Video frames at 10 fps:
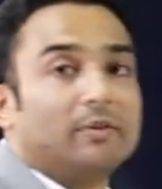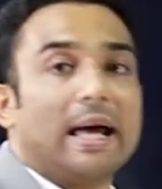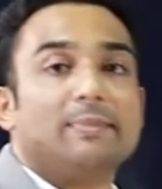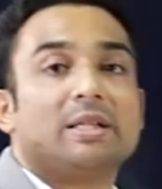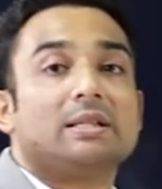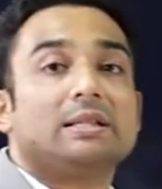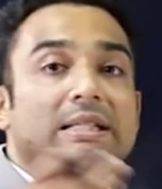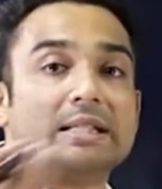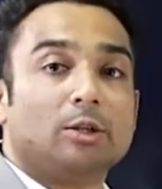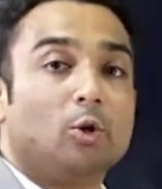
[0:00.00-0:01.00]
of abscesses.
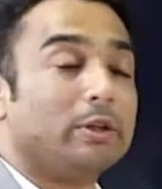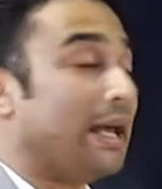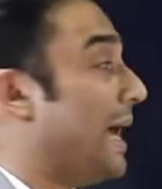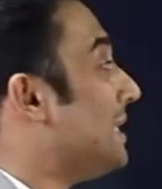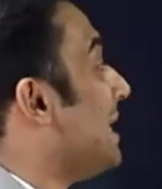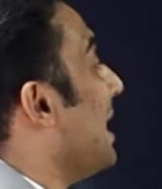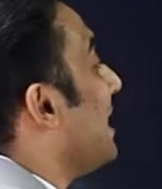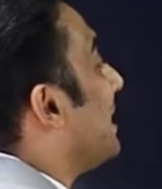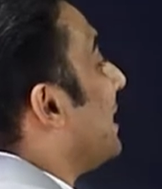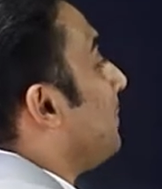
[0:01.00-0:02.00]
These are known as
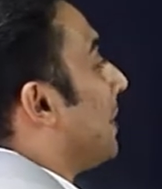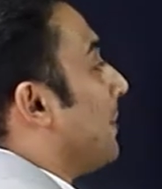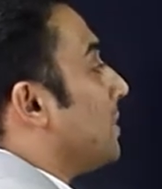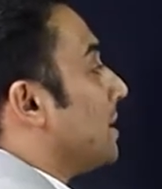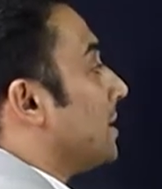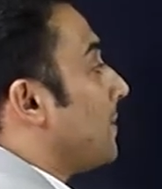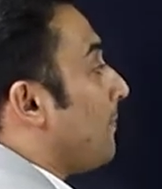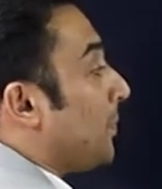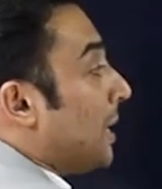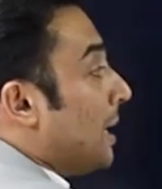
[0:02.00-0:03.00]
crypt abscesses.
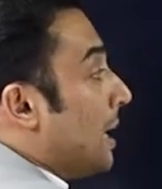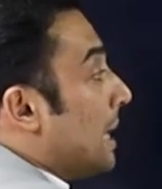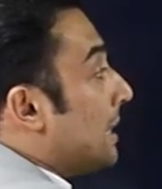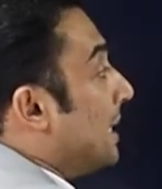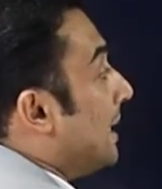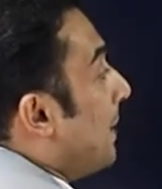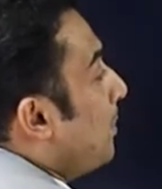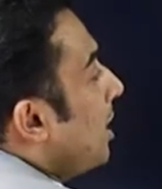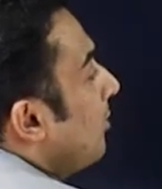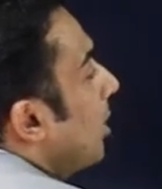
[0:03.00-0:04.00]
The
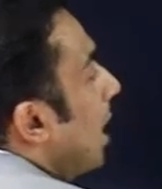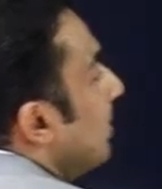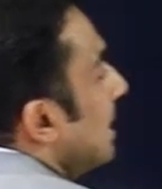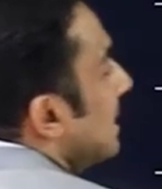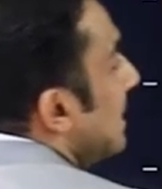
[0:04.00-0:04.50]
number of goblet